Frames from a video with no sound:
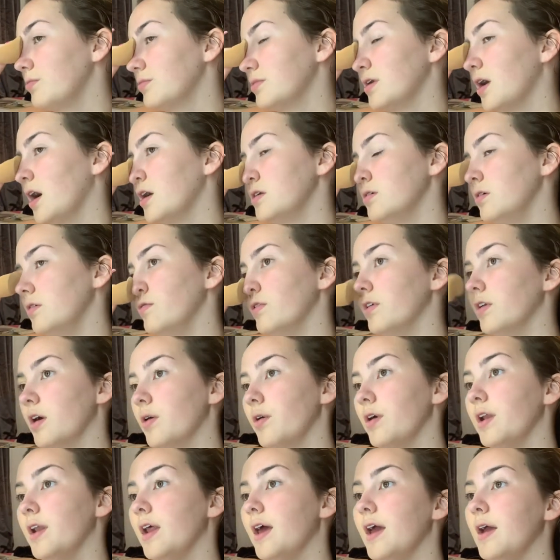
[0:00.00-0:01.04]
I don't even know
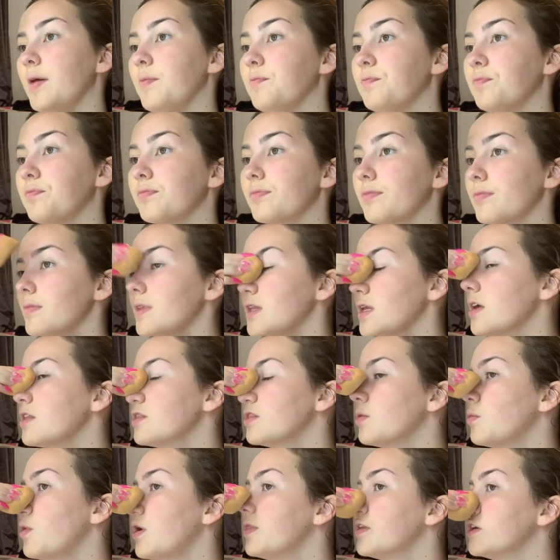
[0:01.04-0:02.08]
her name,
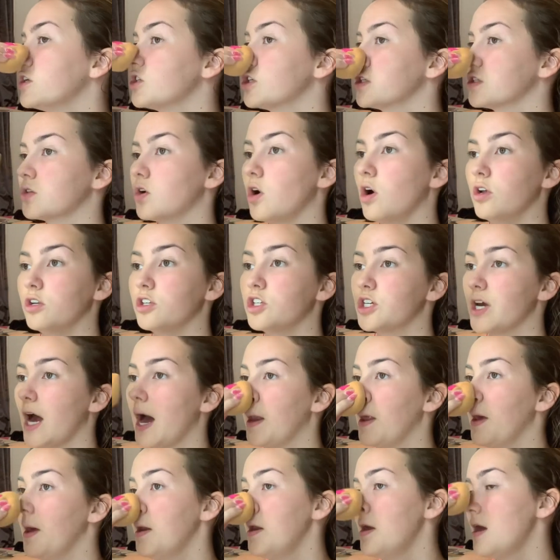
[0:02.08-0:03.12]
the one that's just gone,
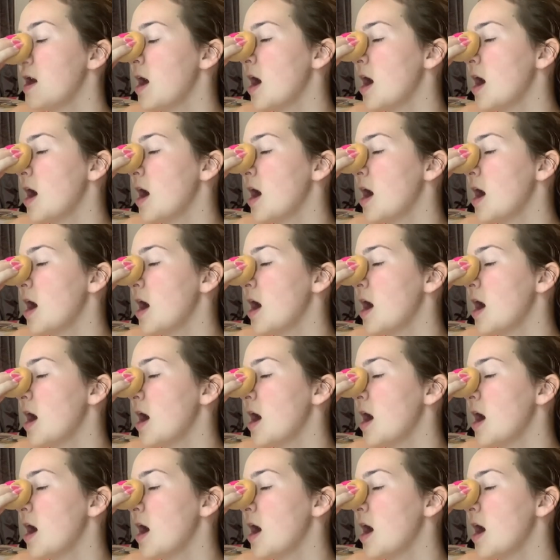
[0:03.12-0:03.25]
Shannon.